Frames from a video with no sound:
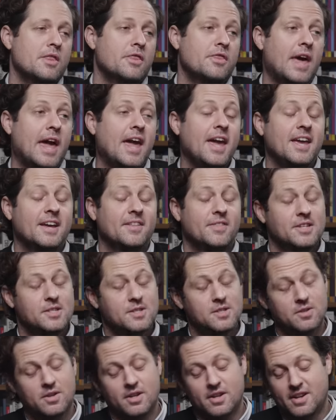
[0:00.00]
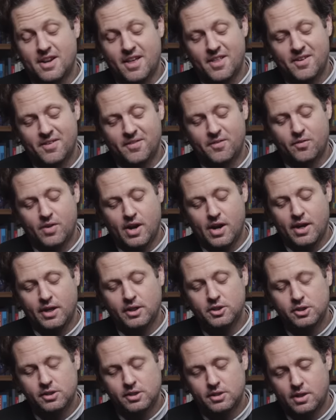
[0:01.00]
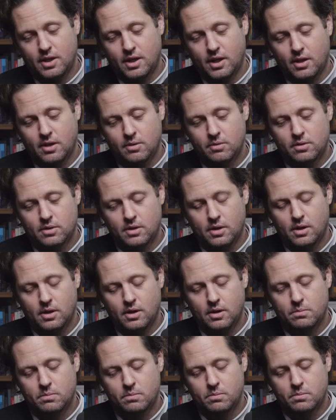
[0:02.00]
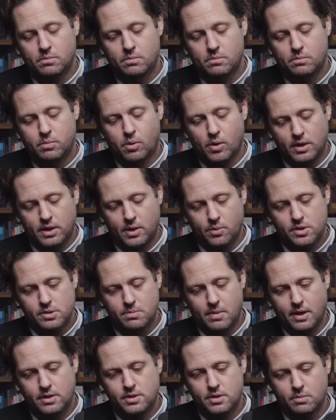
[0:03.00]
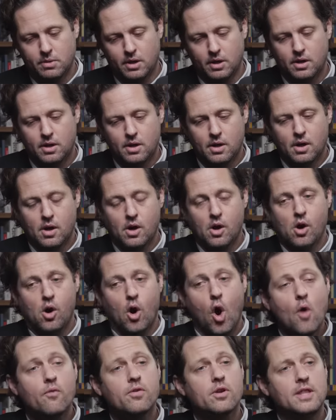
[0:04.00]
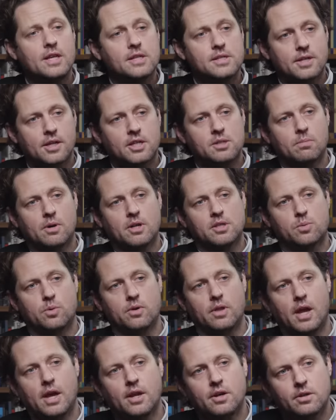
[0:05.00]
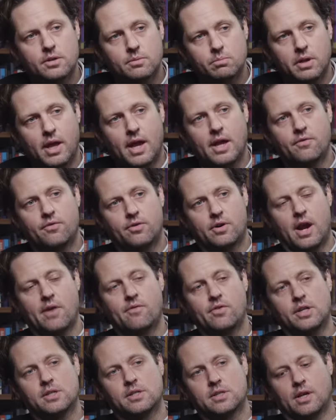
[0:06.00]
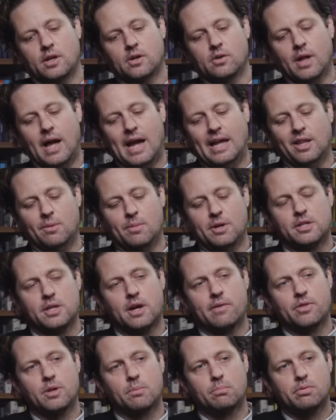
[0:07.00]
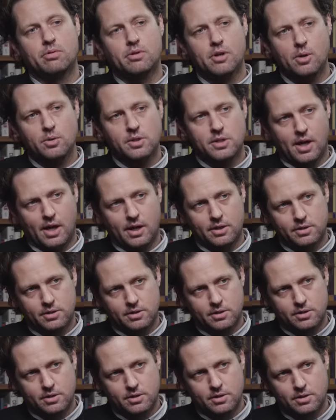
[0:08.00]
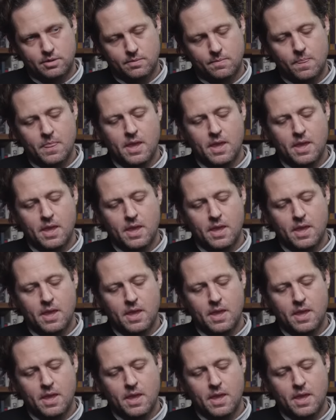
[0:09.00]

They, this is another very interesting um, point that was made to me. Over these six months where they had planned for every single element of the protests,